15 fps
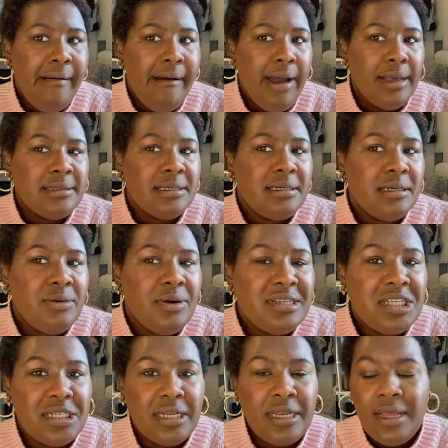That's a good
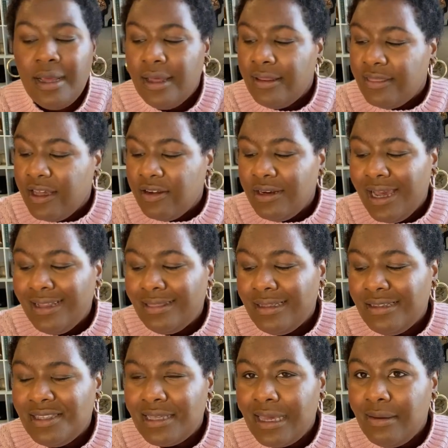question. They're not the
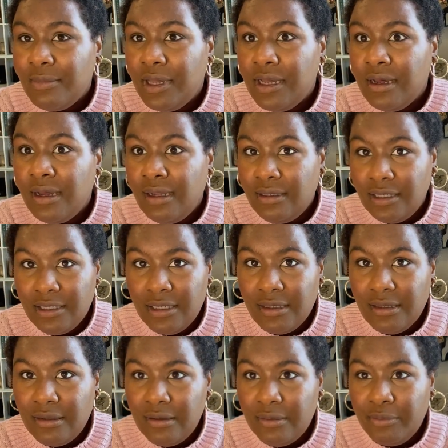same
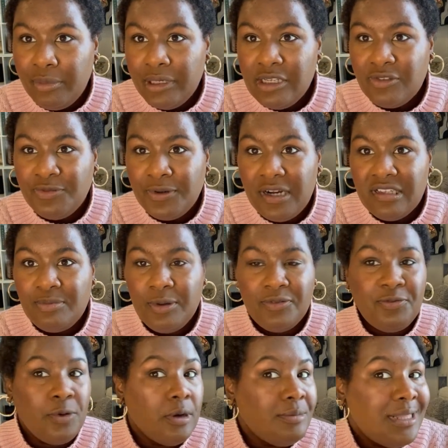color, but as far as
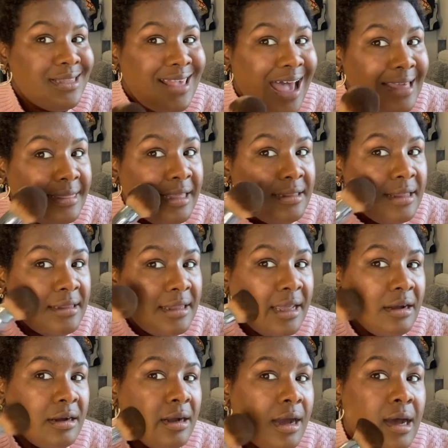performance, I think that
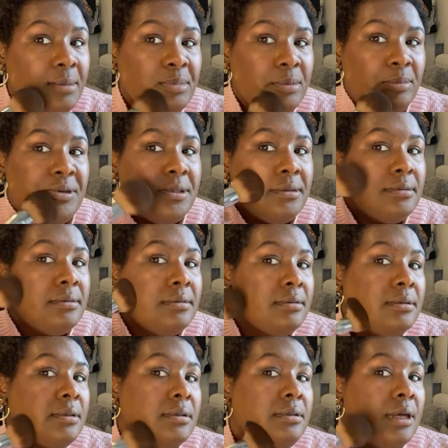they're comparable.
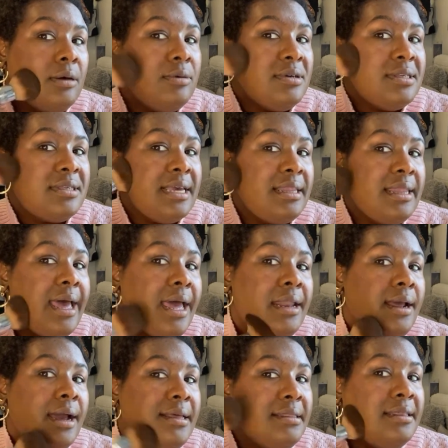I will say that.
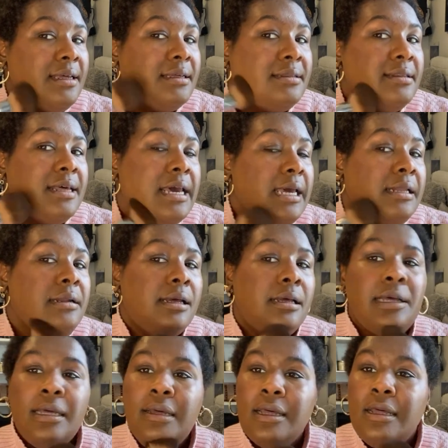I think that
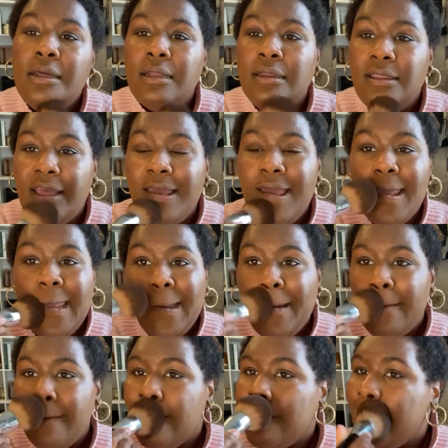they
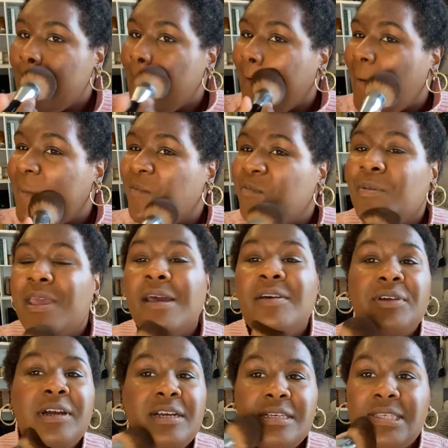give me a
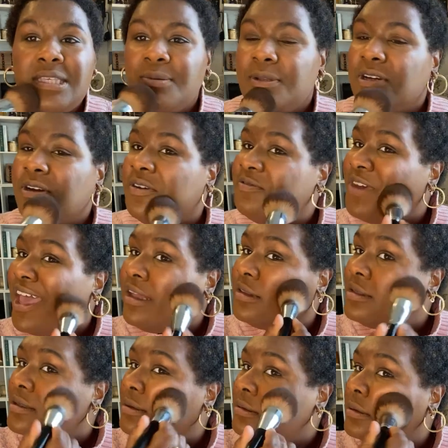very similar
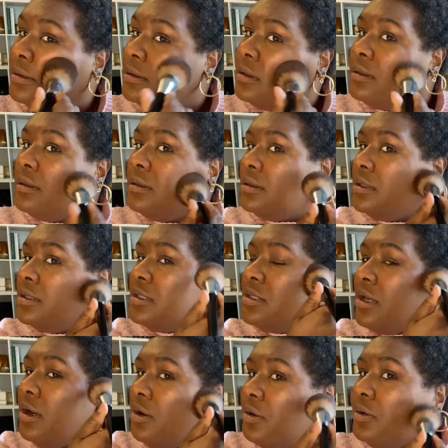effect.
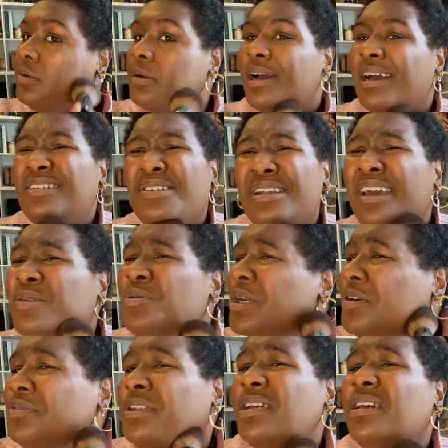So I don't like one
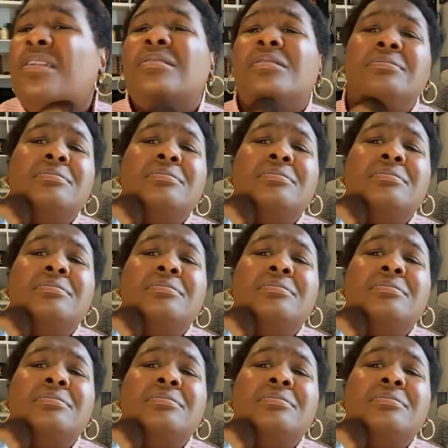over the other